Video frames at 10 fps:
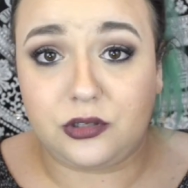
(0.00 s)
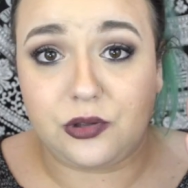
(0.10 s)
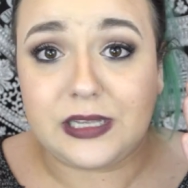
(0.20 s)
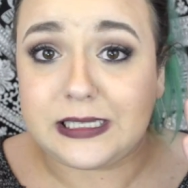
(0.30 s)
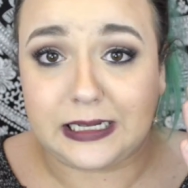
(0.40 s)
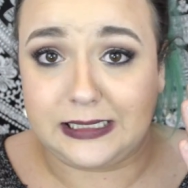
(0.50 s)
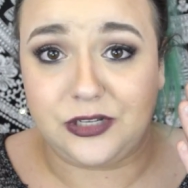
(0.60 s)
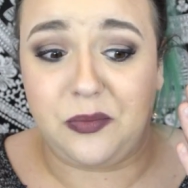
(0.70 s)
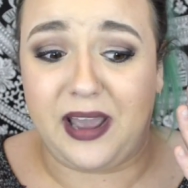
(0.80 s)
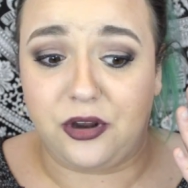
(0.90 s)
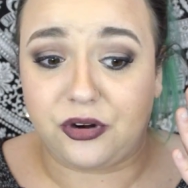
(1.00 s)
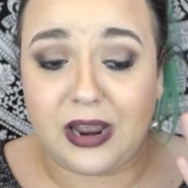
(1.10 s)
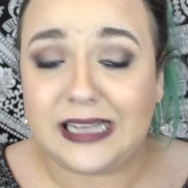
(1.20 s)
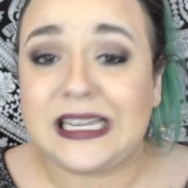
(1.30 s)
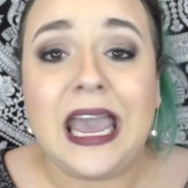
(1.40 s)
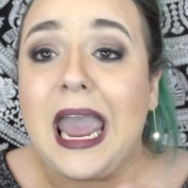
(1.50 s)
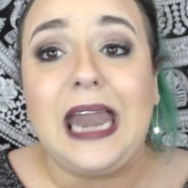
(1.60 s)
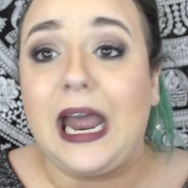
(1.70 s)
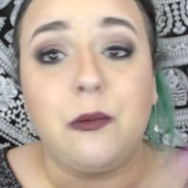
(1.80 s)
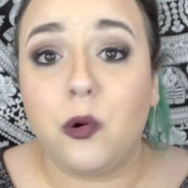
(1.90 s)
do this to conceal my under eyes,
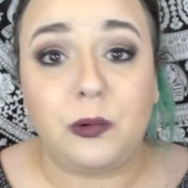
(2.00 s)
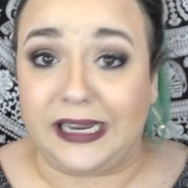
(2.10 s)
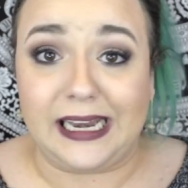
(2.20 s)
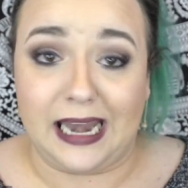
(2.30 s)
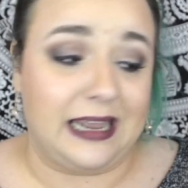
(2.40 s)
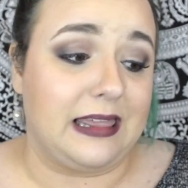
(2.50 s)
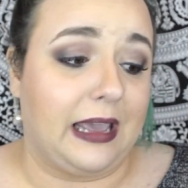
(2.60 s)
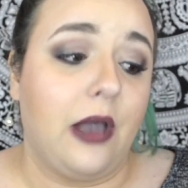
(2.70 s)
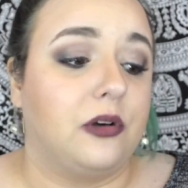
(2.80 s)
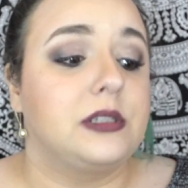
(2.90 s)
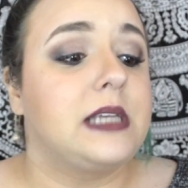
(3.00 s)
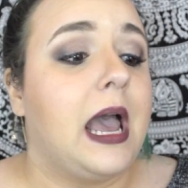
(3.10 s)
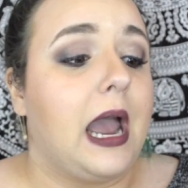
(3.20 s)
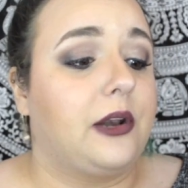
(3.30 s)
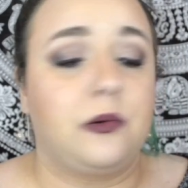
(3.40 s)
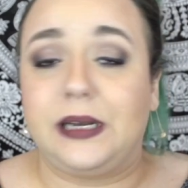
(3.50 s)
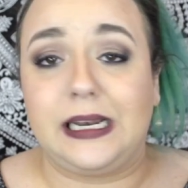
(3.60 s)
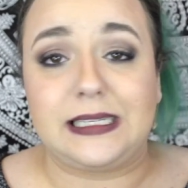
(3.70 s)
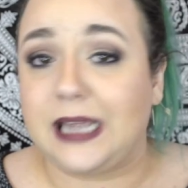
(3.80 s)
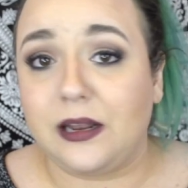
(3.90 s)
and I won't need anything else. I don't need
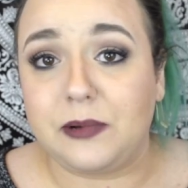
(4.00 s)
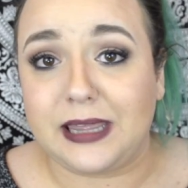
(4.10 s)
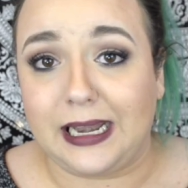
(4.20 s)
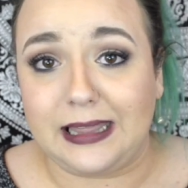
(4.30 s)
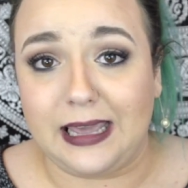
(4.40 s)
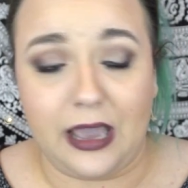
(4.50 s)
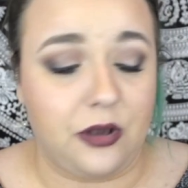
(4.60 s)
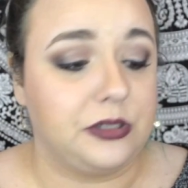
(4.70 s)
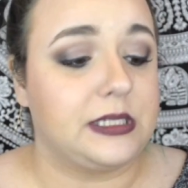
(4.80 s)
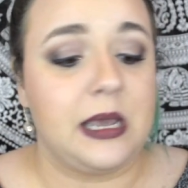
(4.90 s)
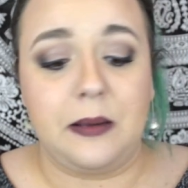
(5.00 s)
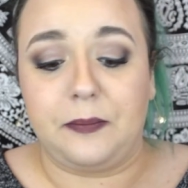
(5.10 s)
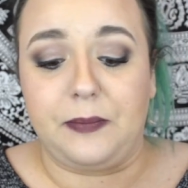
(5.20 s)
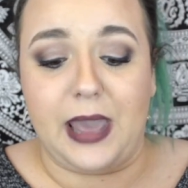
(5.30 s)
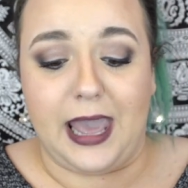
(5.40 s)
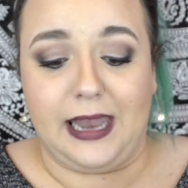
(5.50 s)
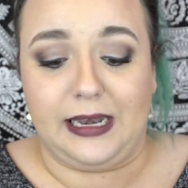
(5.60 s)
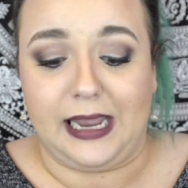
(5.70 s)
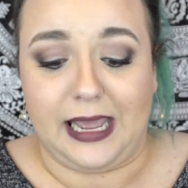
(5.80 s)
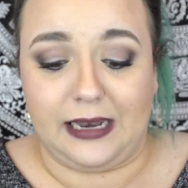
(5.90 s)
to set it with anything else,
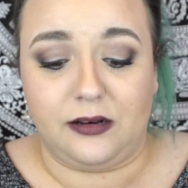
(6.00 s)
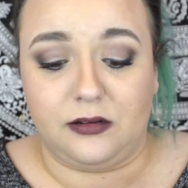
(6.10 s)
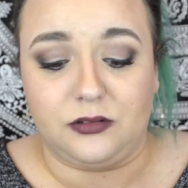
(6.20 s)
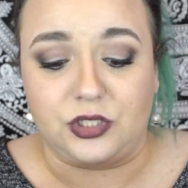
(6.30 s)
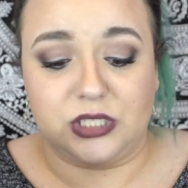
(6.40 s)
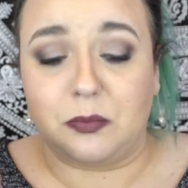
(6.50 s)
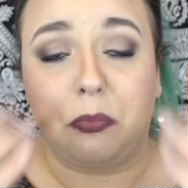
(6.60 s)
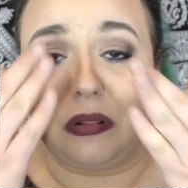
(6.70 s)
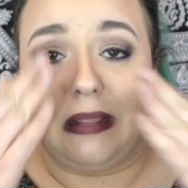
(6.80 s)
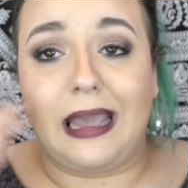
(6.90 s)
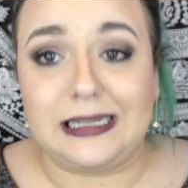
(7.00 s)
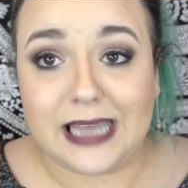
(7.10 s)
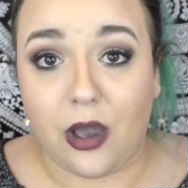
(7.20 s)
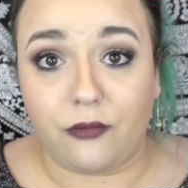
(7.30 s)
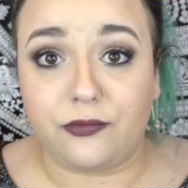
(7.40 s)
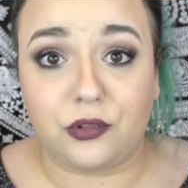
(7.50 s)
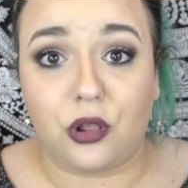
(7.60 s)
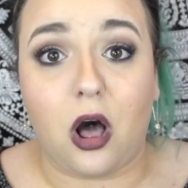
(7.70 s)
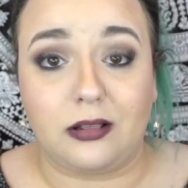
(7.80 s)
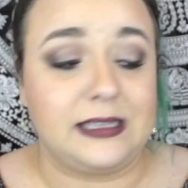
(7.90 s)
and it just blends out
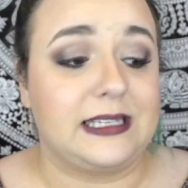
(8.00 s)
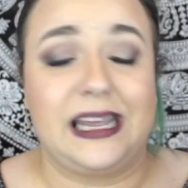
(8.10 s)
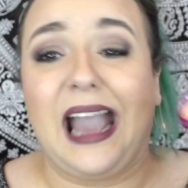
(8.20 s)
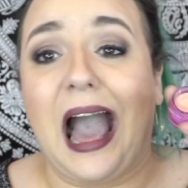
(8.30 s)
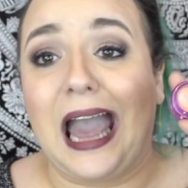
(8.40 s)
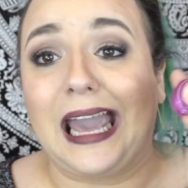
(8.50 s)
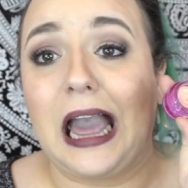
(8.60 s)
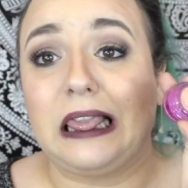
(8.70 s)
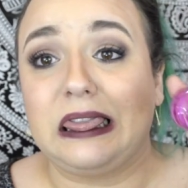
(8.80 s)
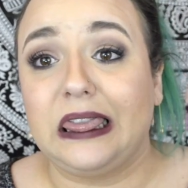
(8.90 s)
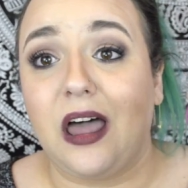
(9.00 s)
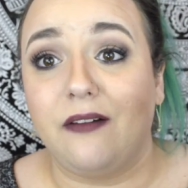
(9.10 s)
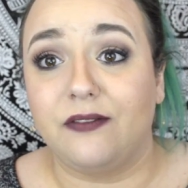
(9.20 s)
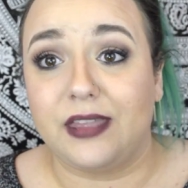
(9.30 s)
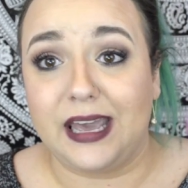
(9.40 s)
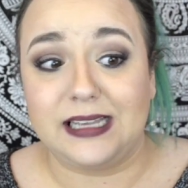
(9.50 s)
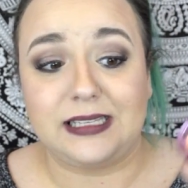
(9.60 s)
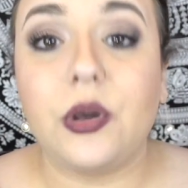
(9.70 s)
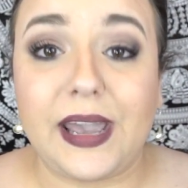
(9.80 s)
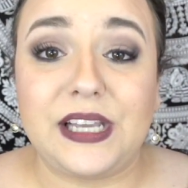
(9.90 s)
flawlessly. I love this.
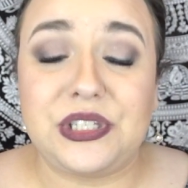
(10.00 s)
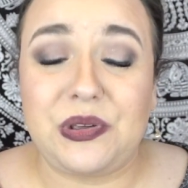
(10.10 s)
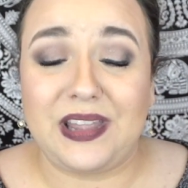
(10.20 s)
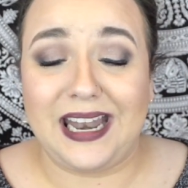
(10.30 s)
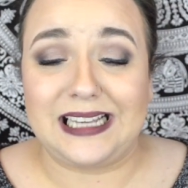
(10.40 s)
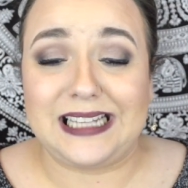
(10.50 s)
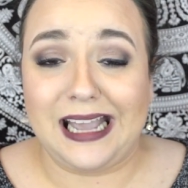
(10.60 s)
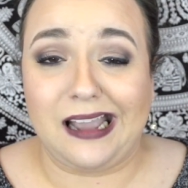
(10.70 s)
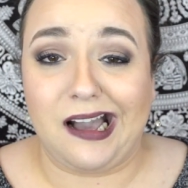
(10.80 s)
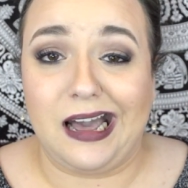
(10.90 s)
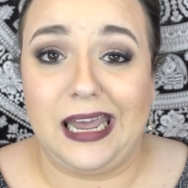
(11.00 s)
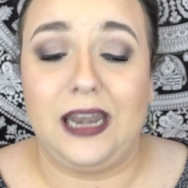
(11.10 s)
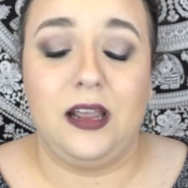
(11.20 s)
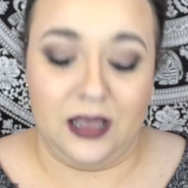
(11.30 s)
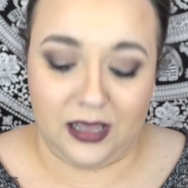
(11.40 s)
Okay, so the next thing I got,